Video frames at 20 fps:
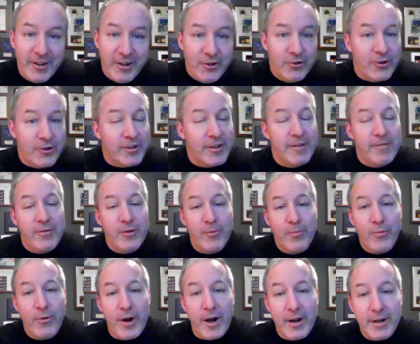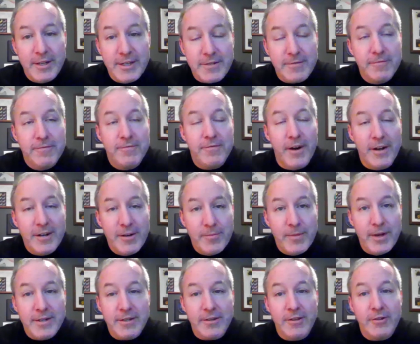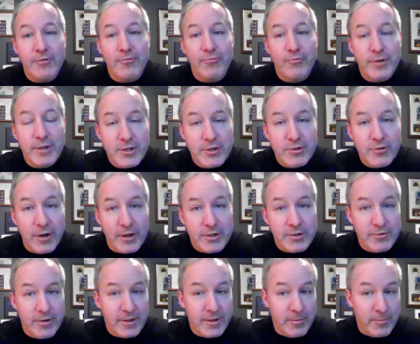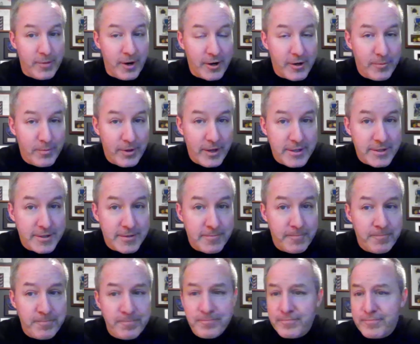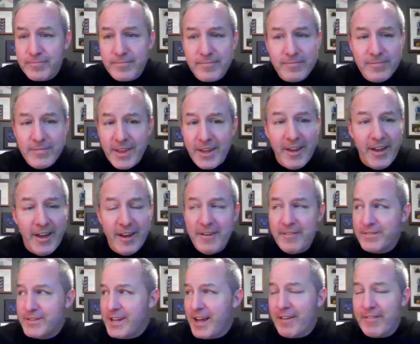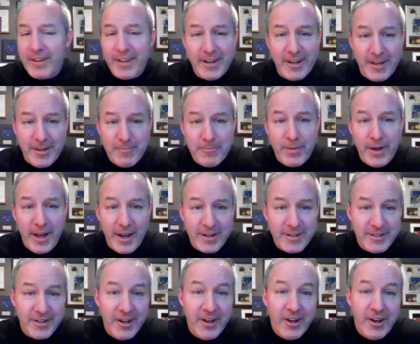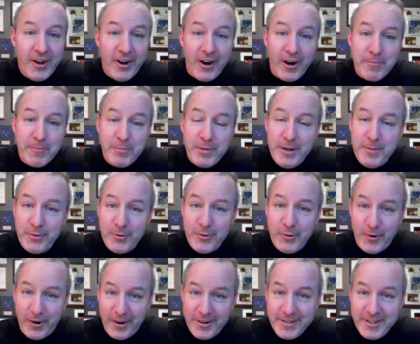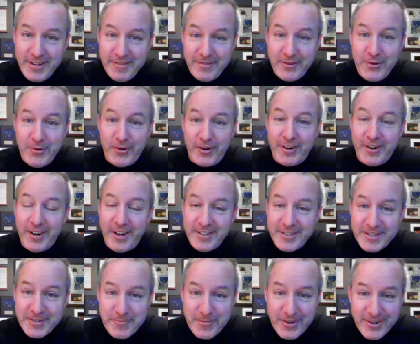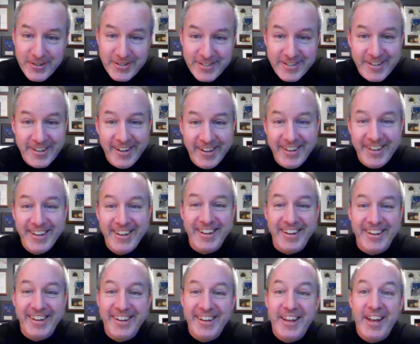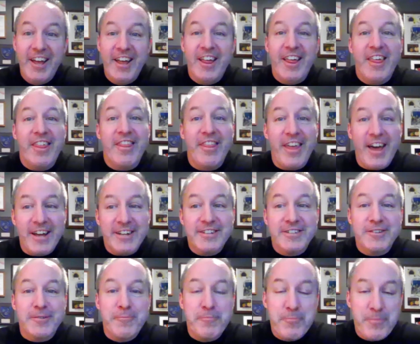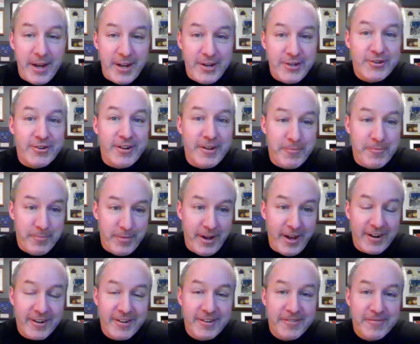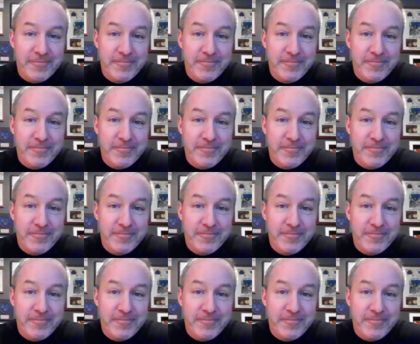Look, if your product is fundamentally restructuring the marketplace and it's having an impact on people who aren't even your customers, that's some major impact.